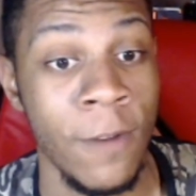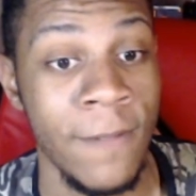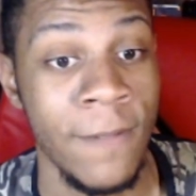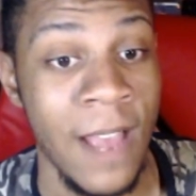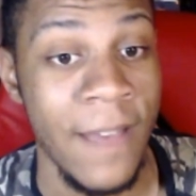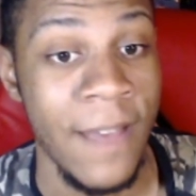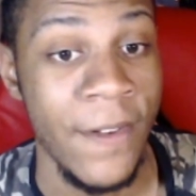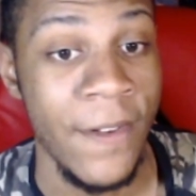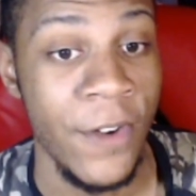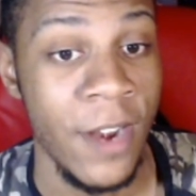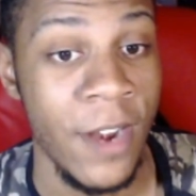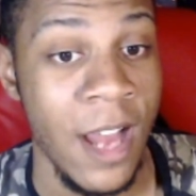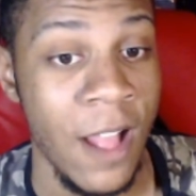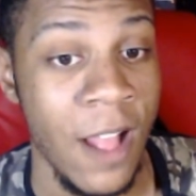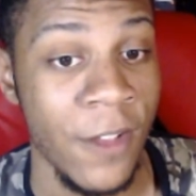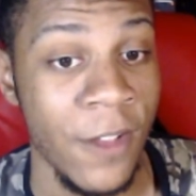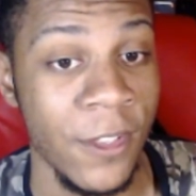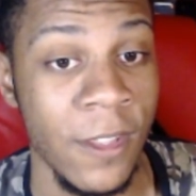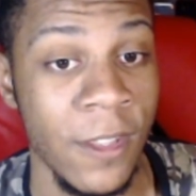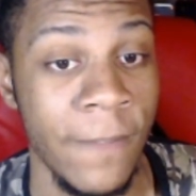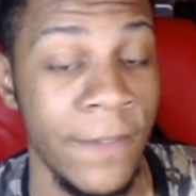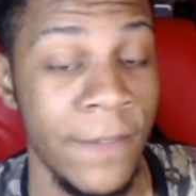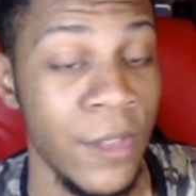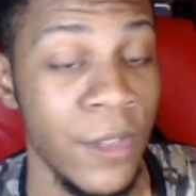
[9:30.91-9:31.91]
$500
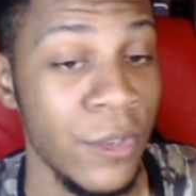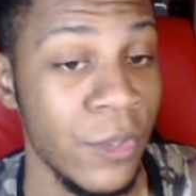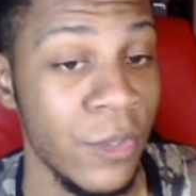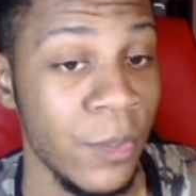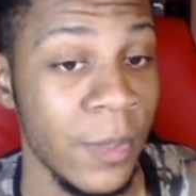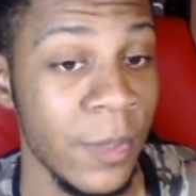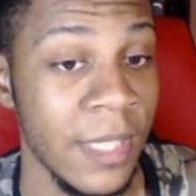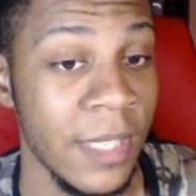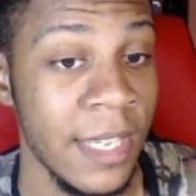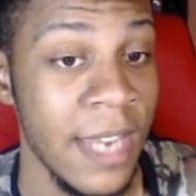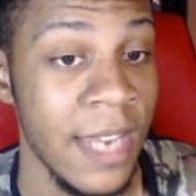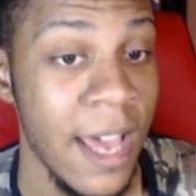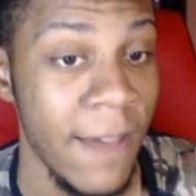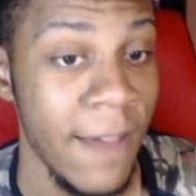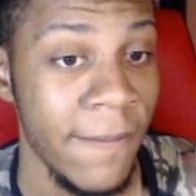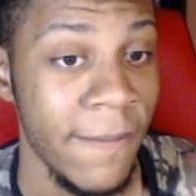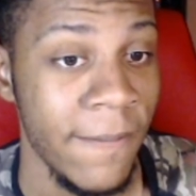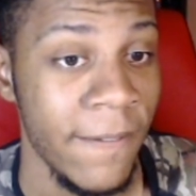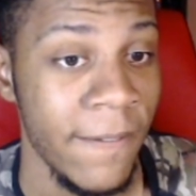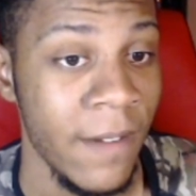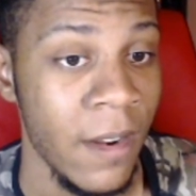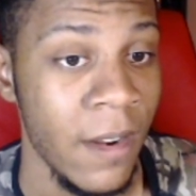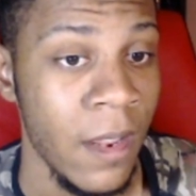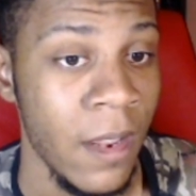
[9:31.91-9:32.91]
on the fusions was enough.